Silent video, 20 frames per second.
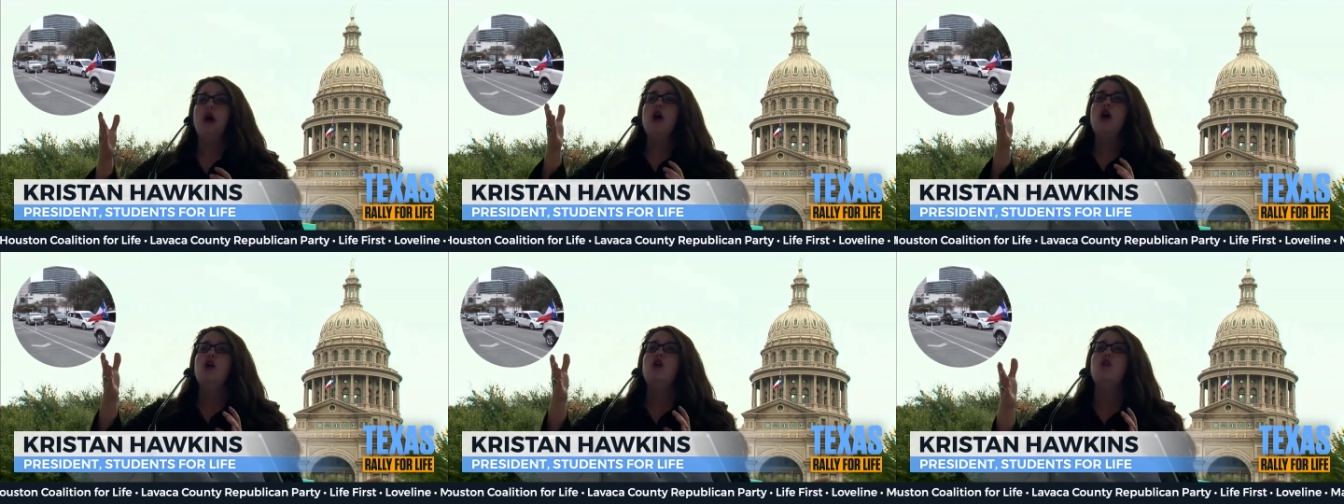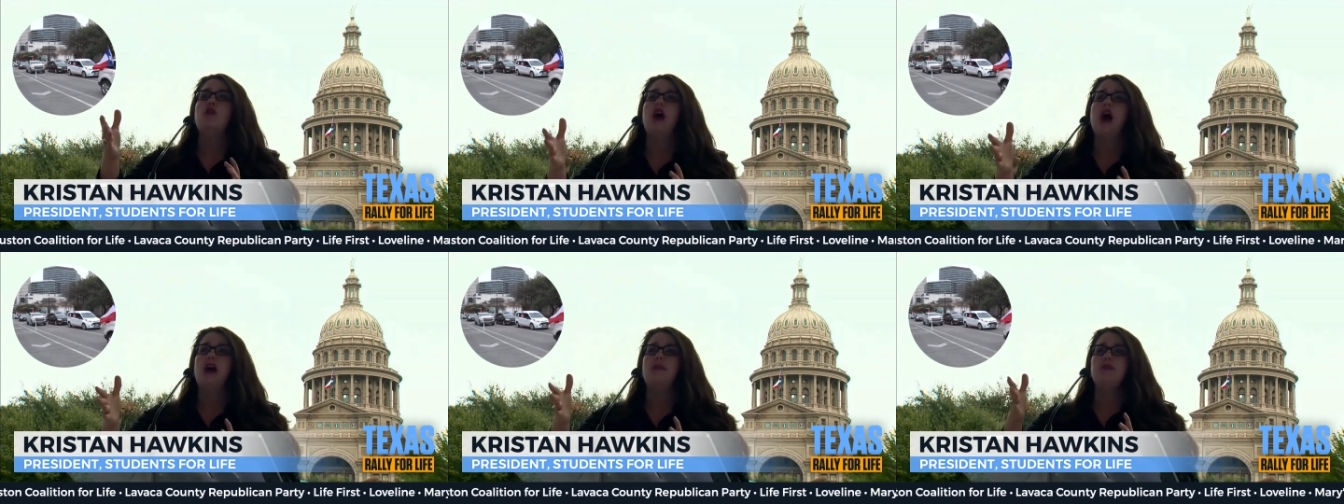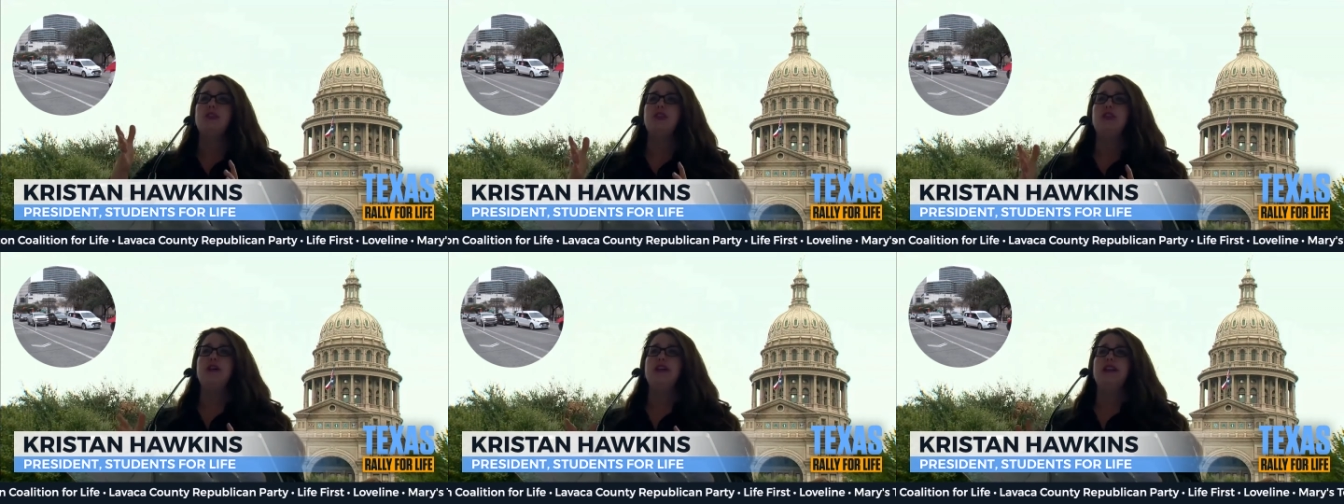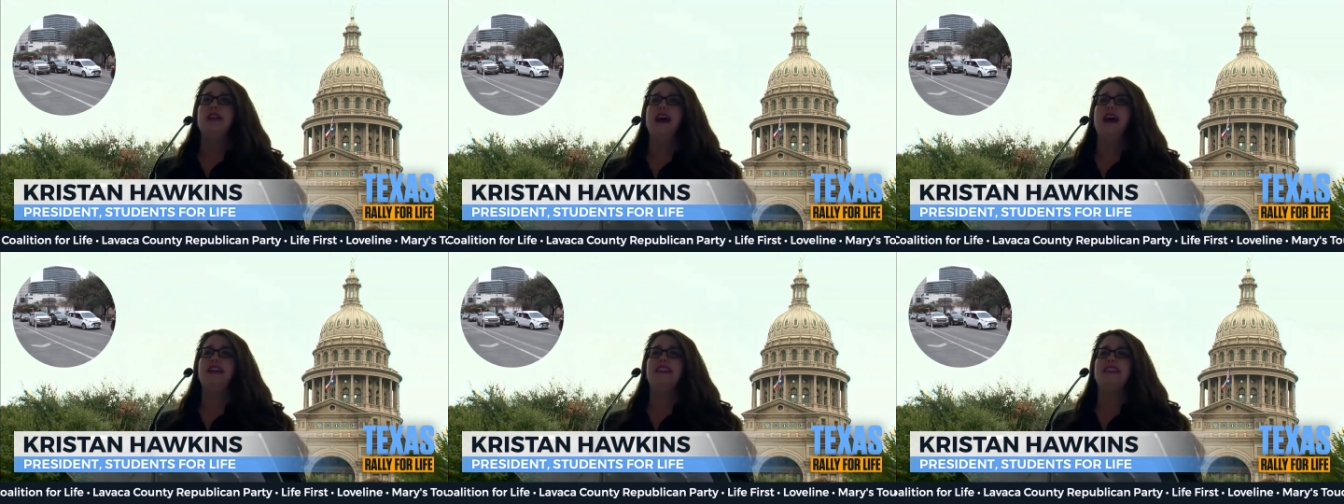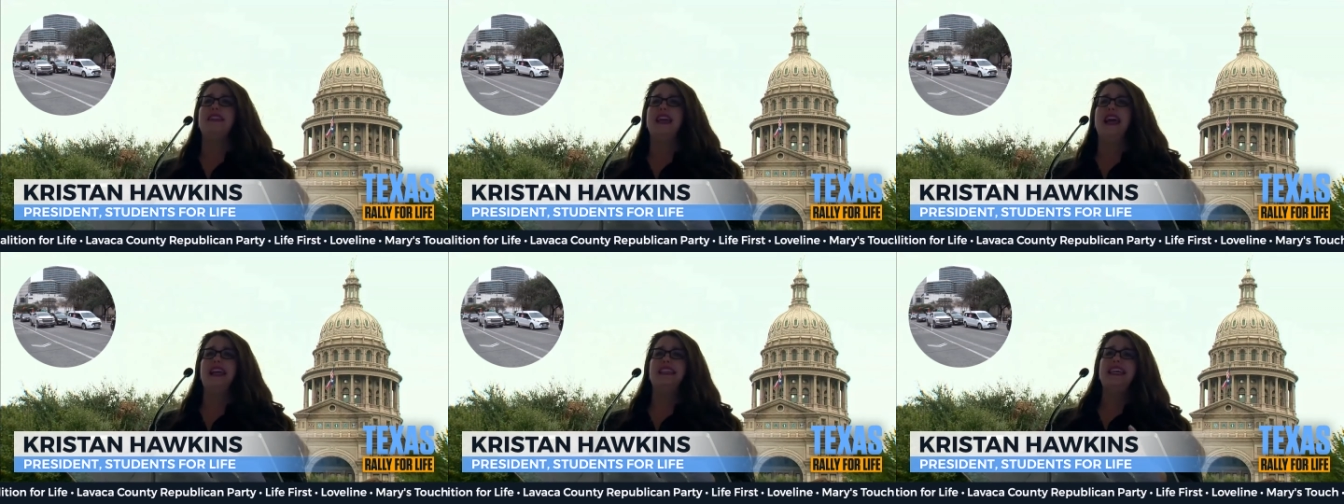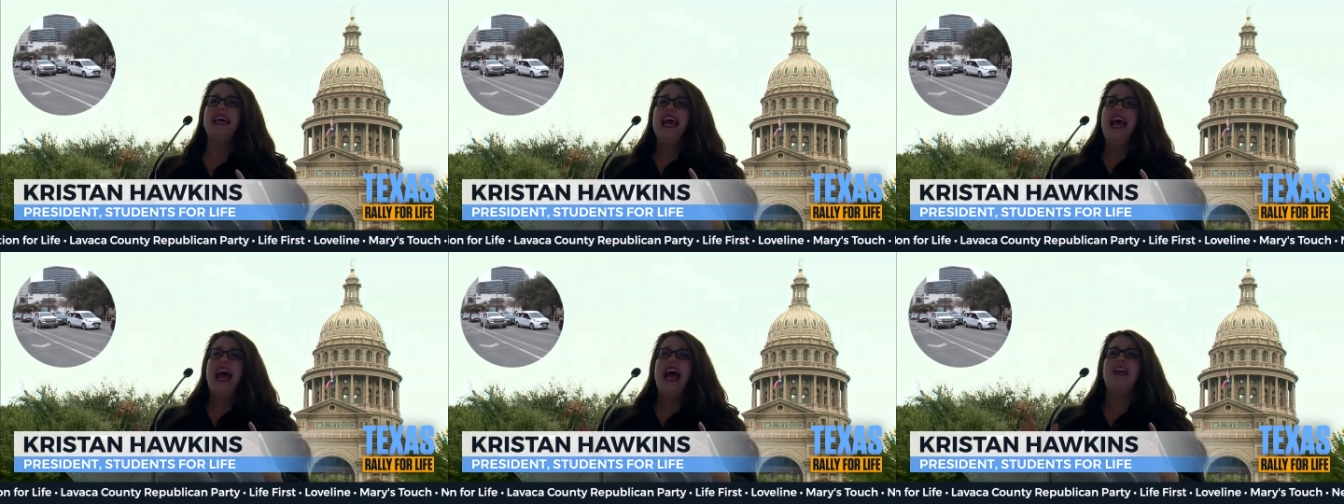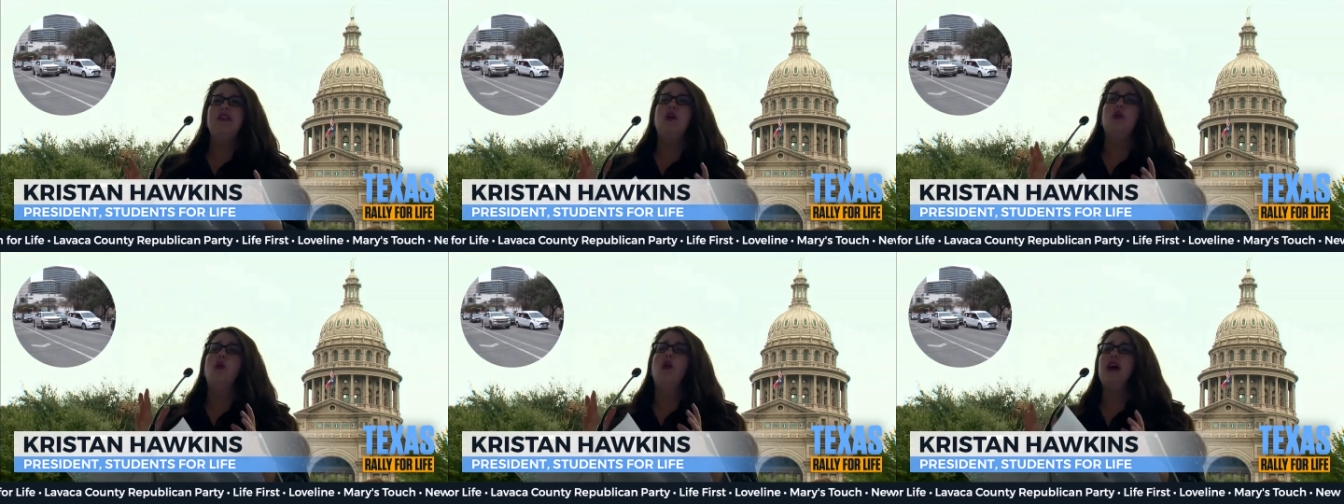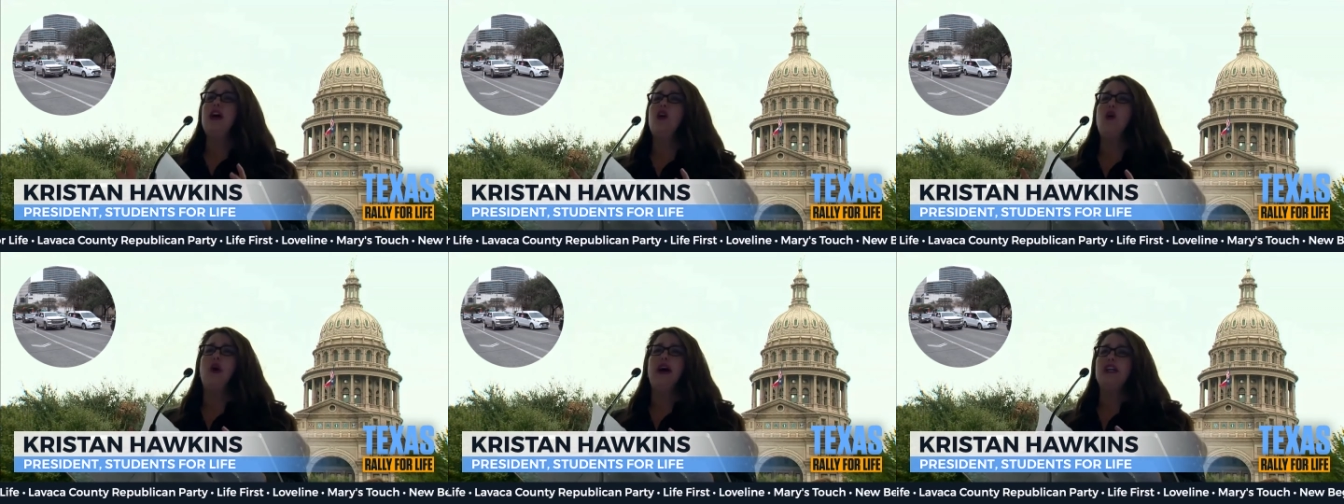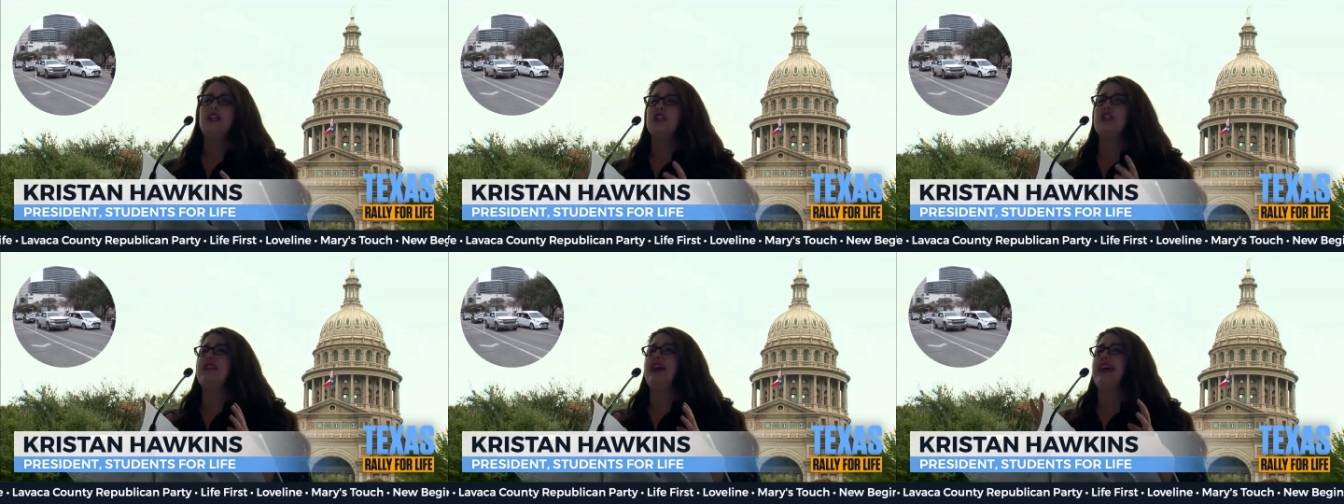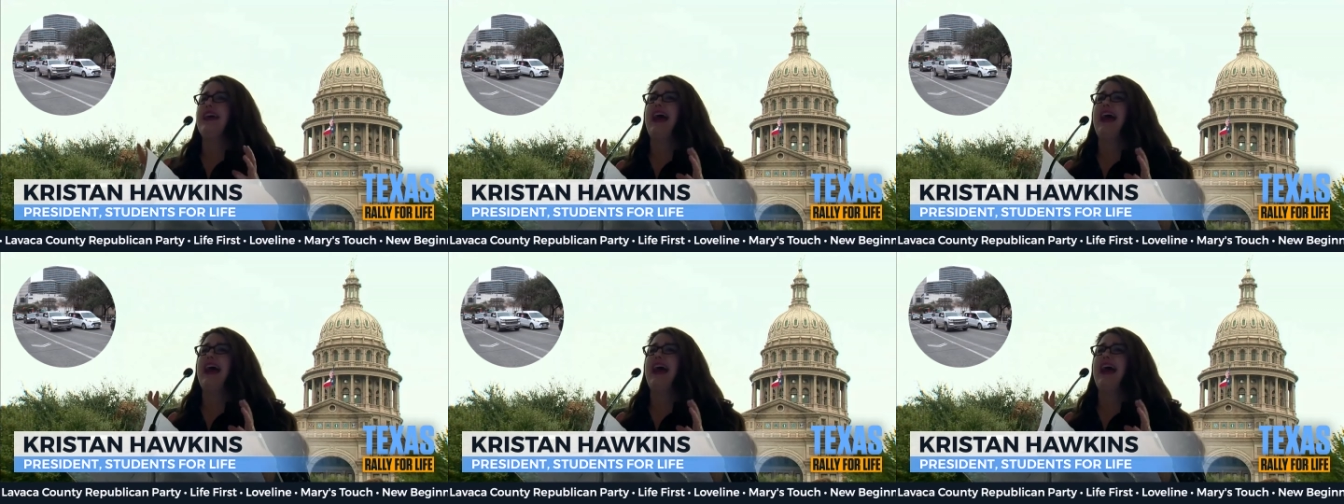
who come to the United States. And the one question they